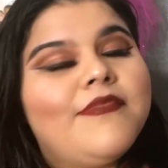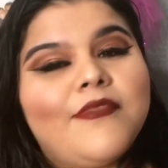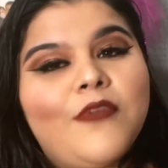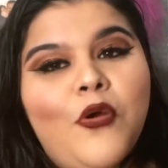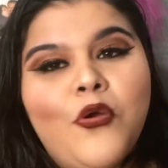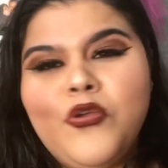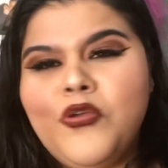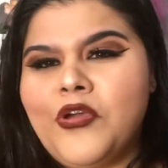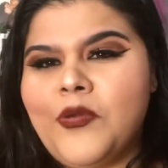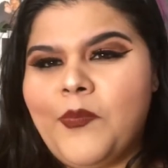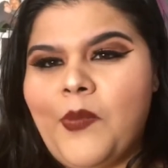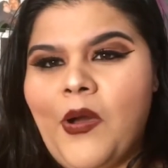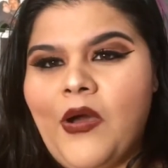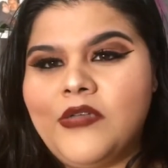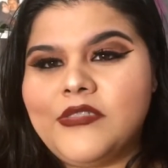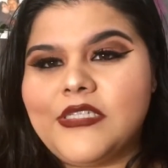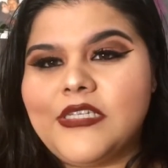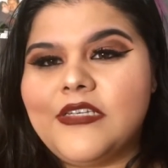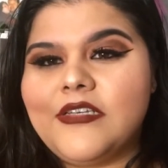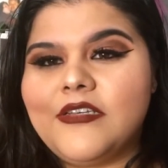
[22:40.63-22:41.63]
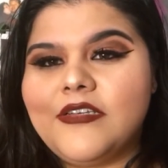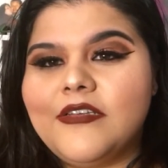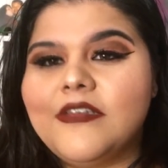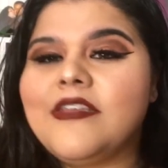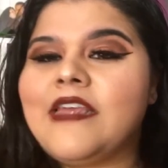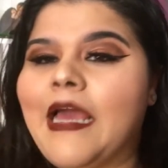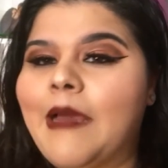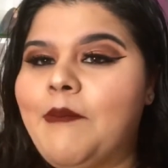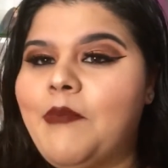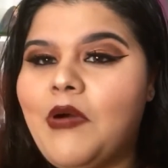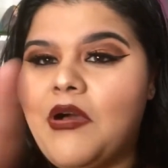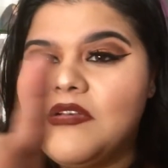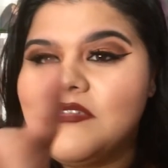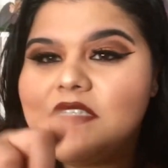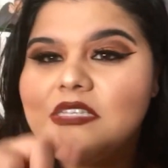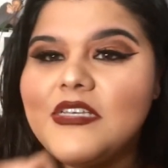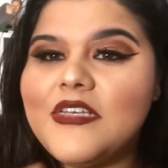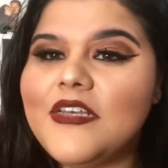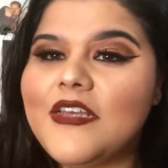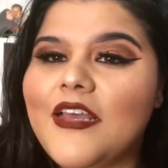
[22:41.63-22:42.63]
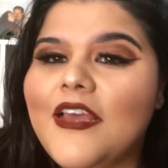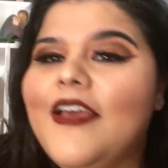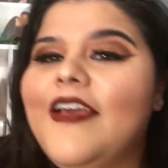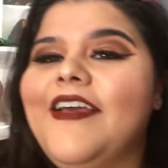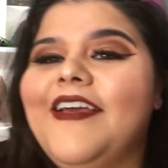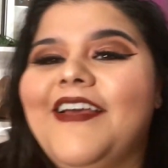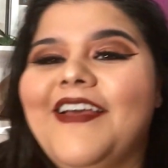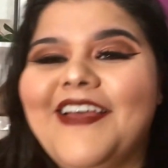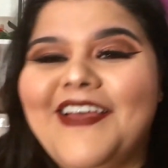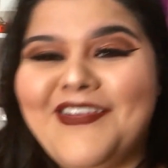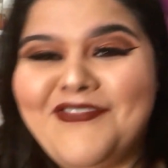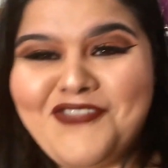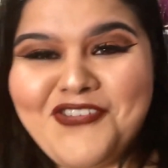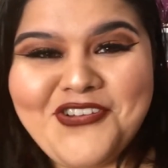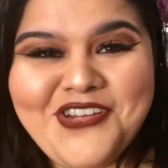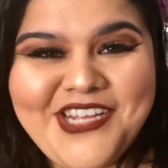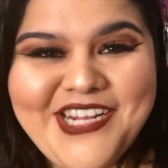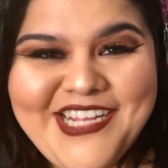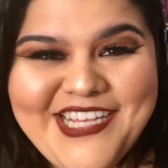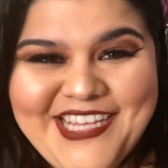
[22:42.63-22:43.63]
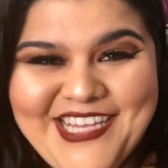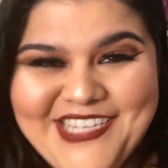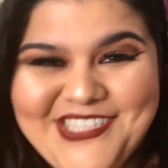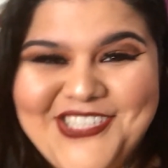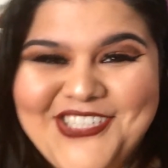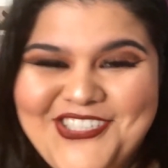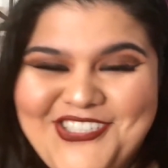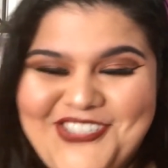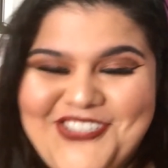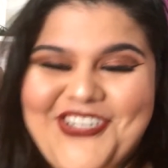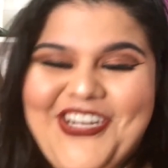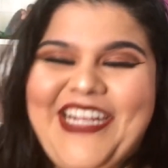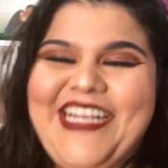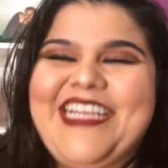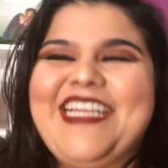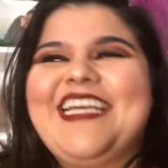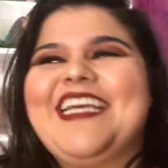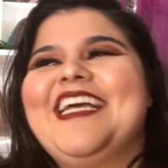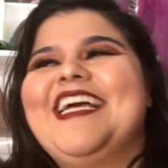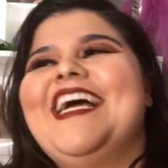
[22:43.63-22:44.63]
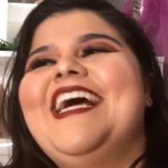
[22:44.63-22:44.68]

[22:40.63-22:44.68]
Or you could pause it. Yeah, pause it if you need to get your drink.